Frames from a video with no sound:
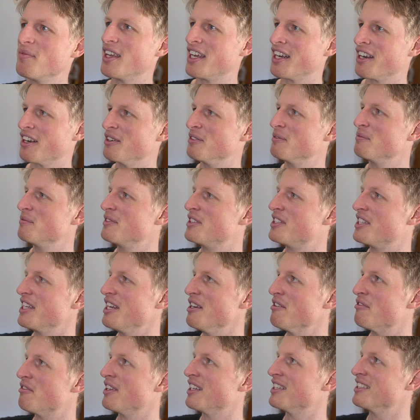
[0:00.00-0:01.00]
I don't know,
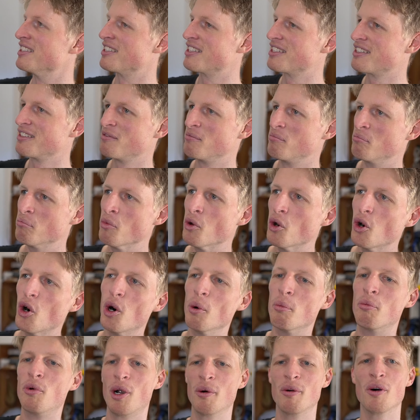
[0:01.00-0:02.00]
see if there's
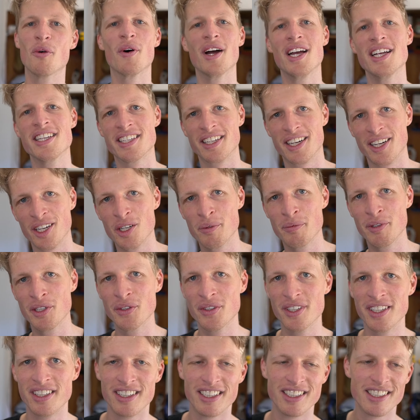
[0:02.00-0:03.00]
more proper ways that I could be
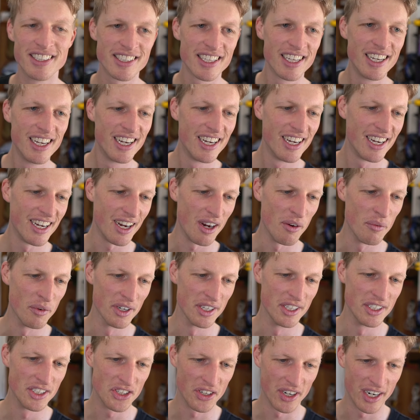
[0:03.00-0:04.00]
doing things. I
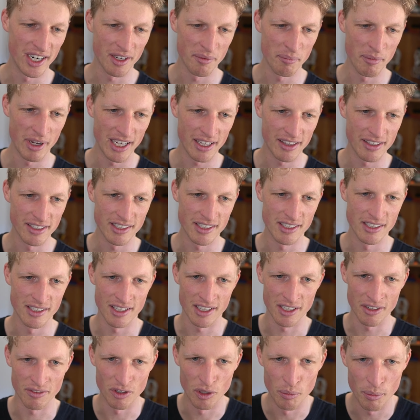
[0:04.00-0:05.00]
want to try to make this
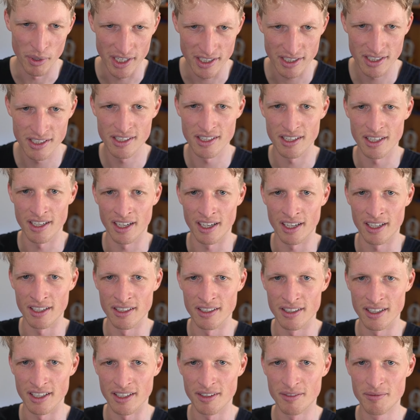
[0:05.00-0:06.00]
as like robust
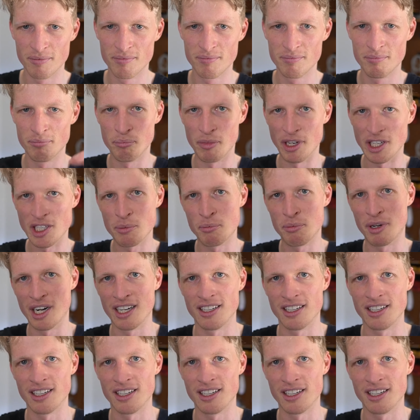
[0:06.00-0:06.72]
and like best